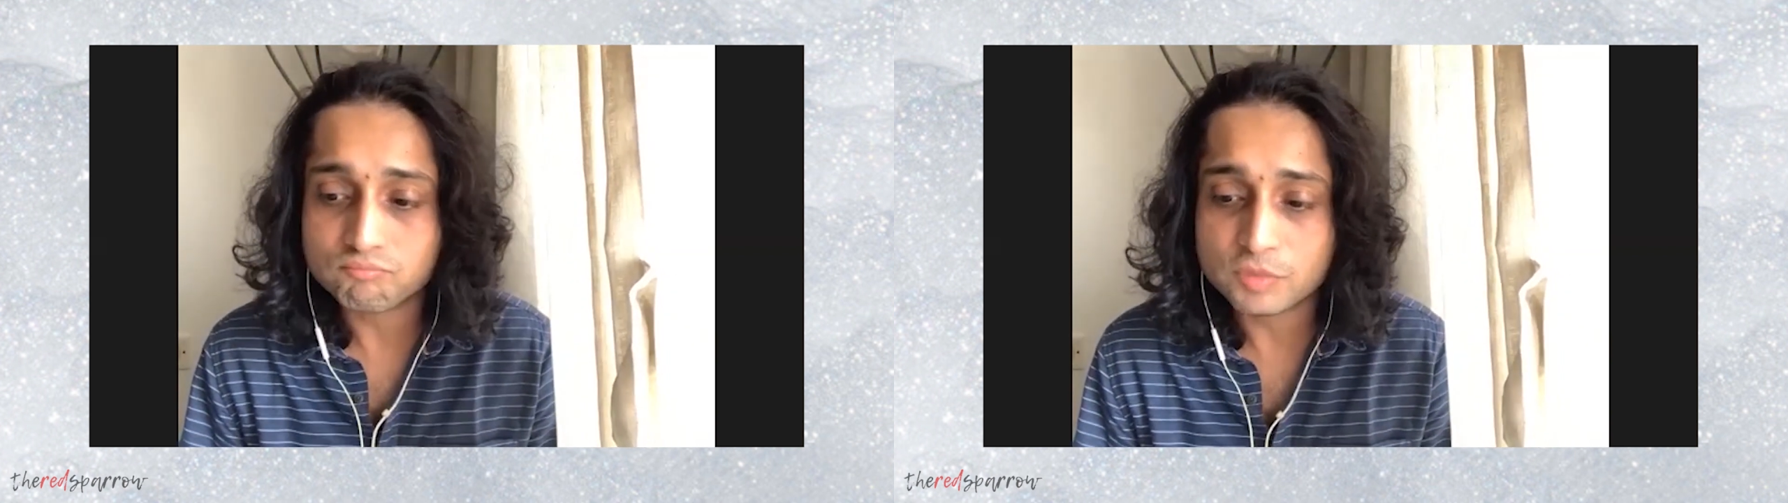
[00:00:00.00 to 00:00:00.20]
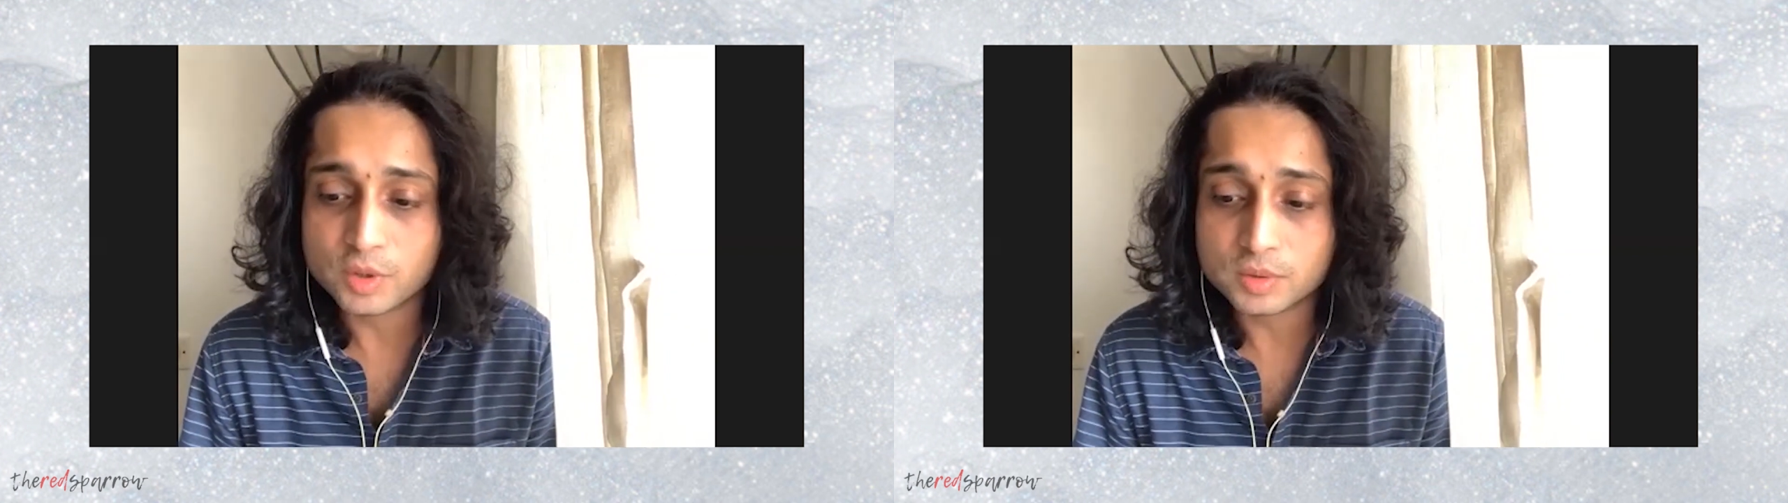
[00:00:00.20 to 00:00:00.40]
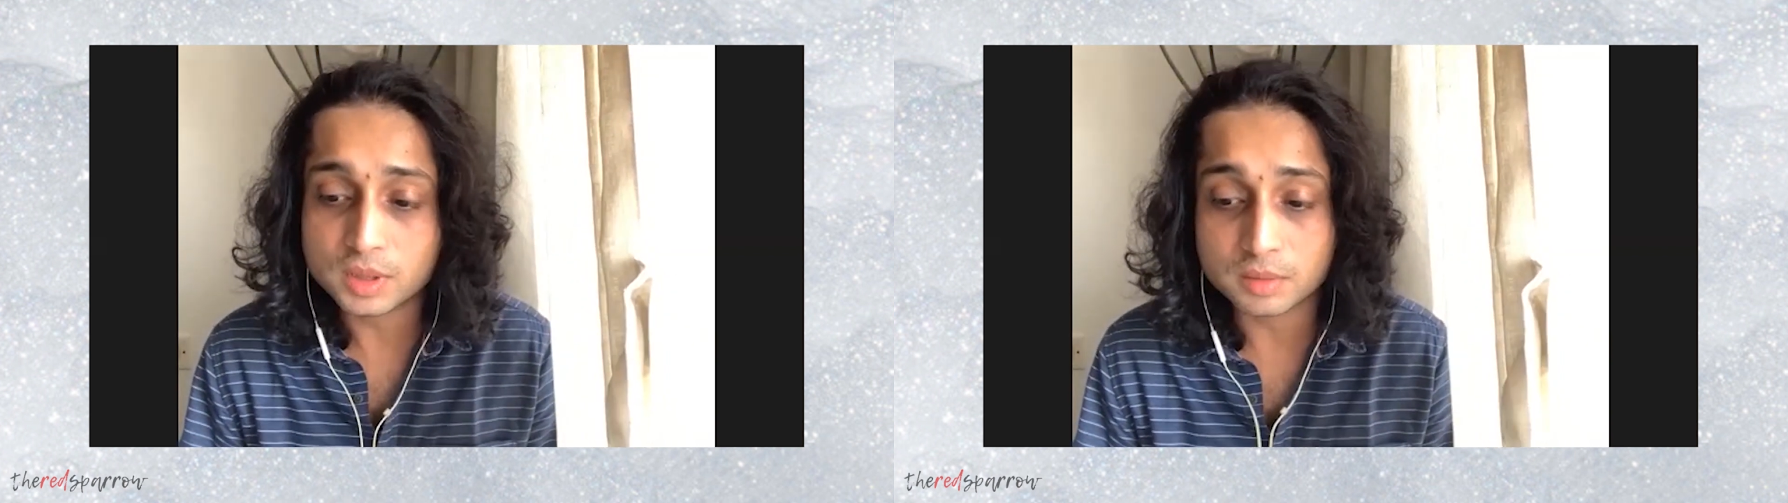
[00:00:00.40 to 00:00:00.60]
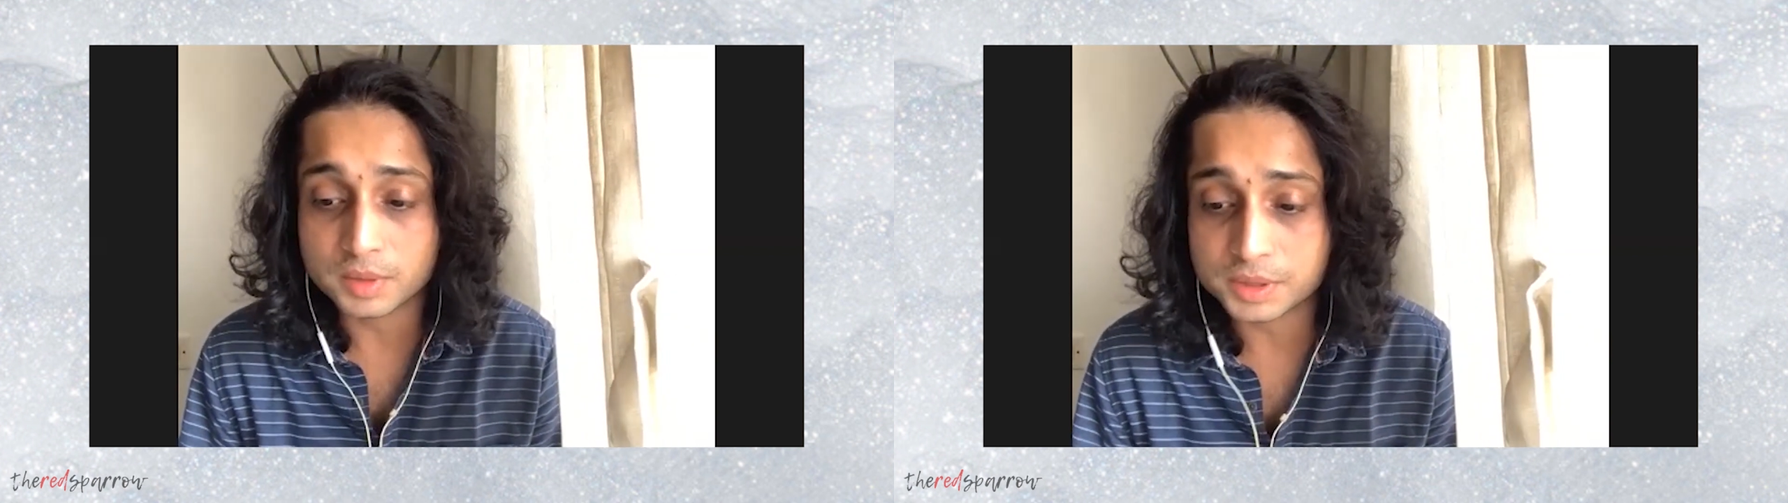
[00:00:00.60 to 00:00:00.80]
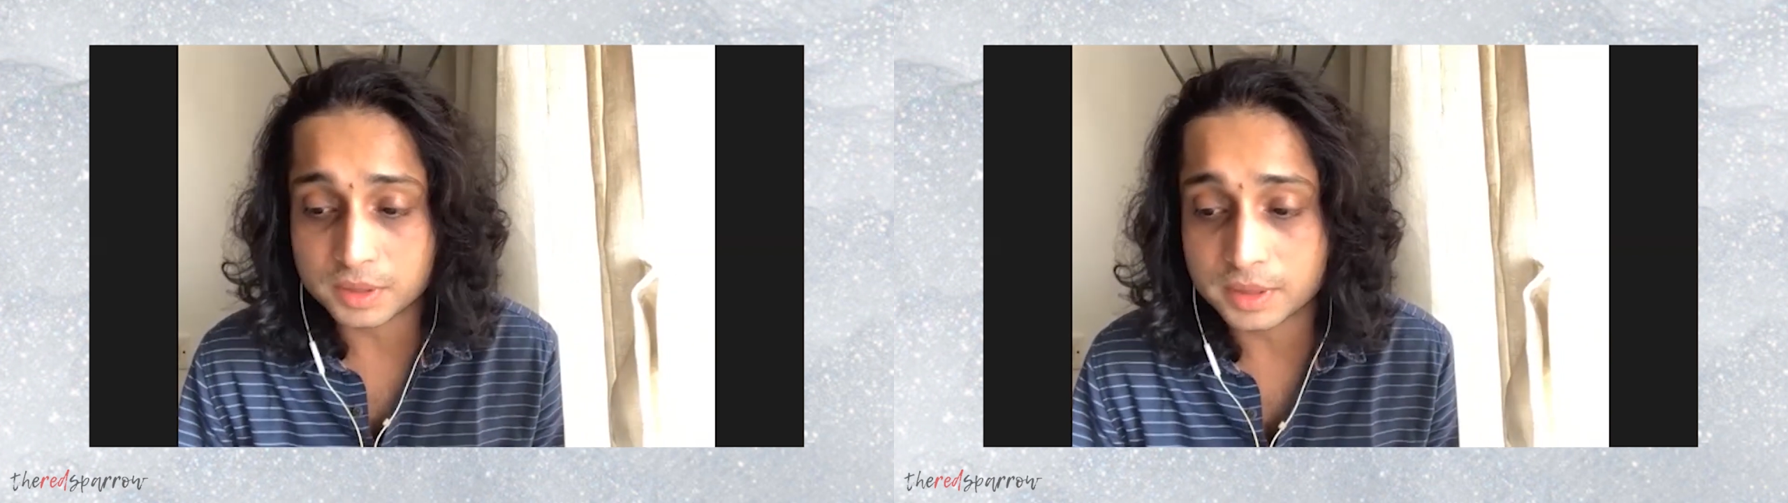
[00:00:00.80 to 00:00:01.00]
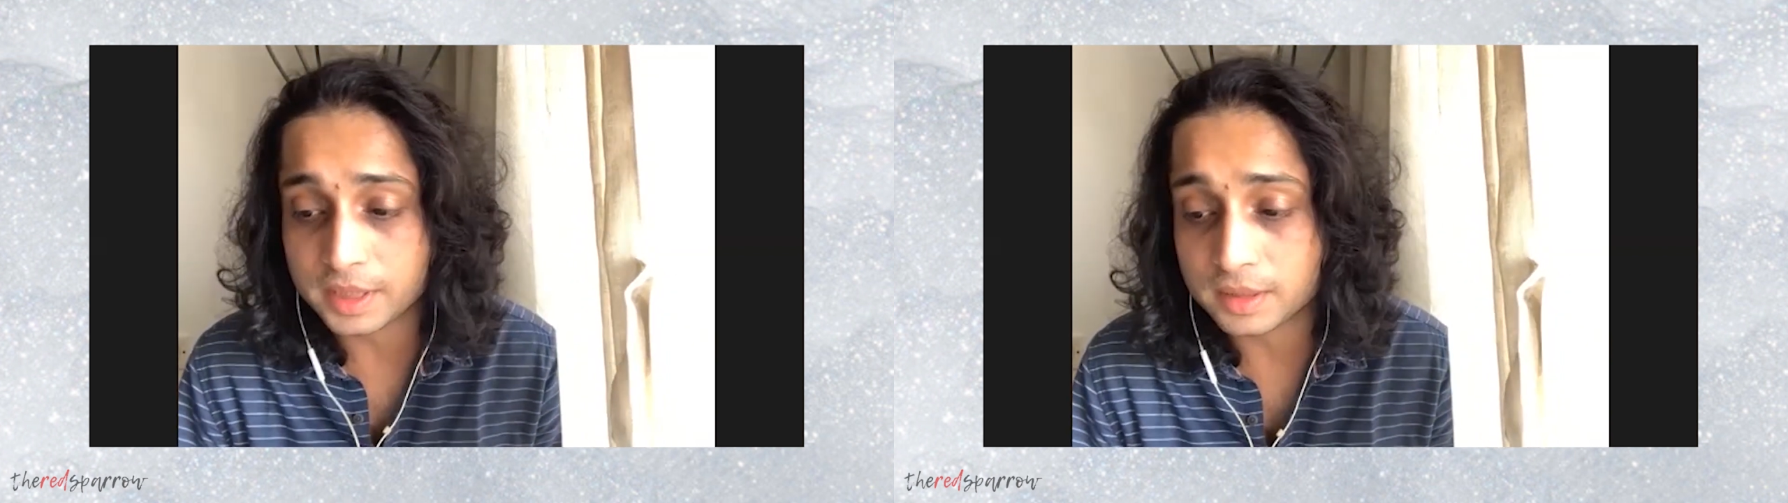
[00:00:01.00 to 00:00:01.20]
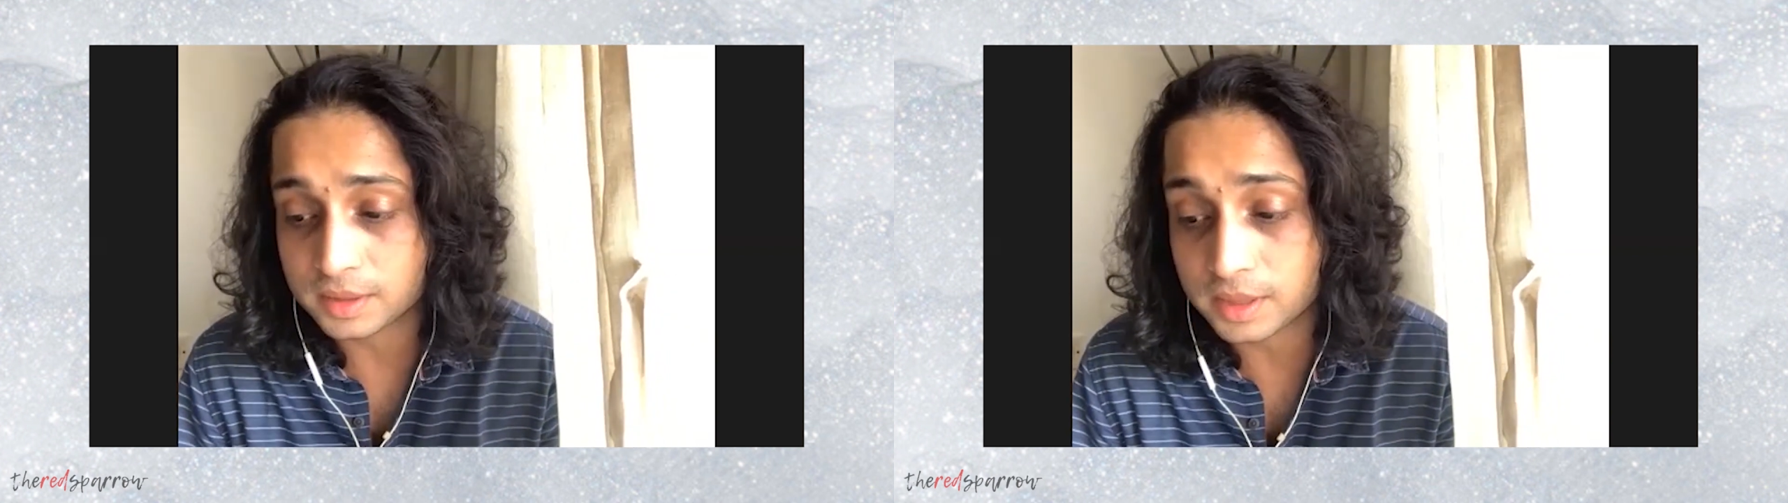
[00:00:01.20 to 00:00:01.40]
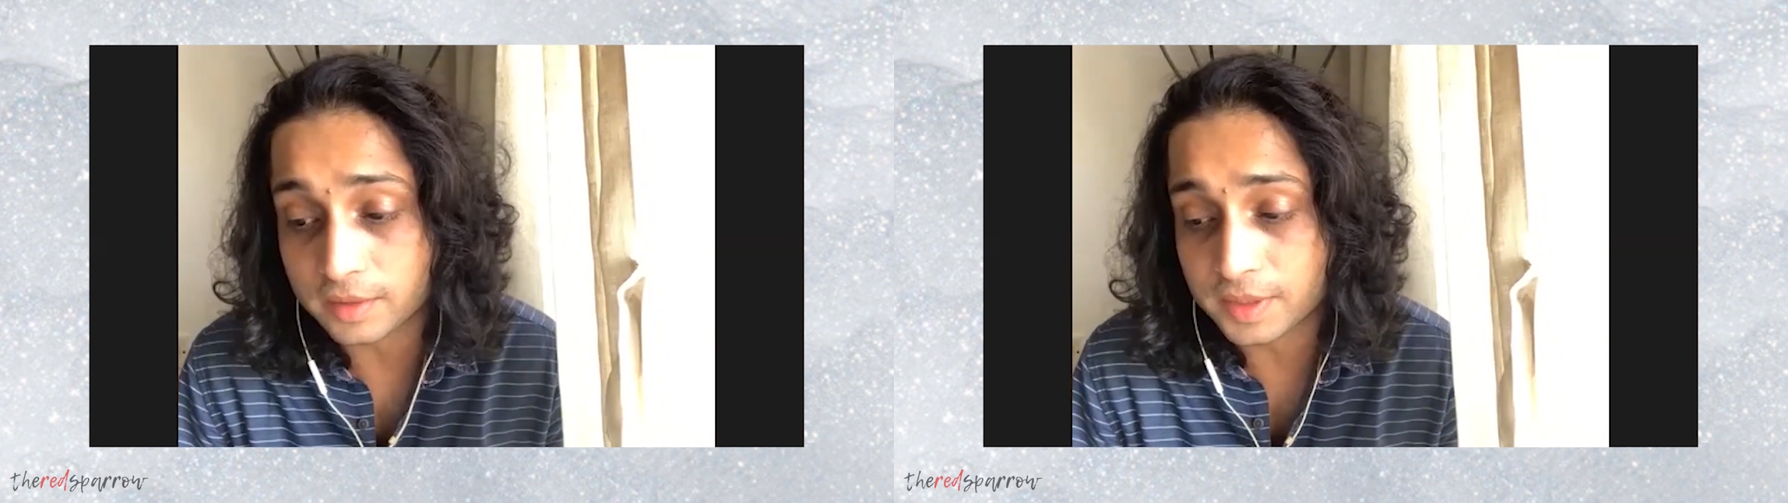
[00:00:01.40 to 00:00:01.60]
the commercial side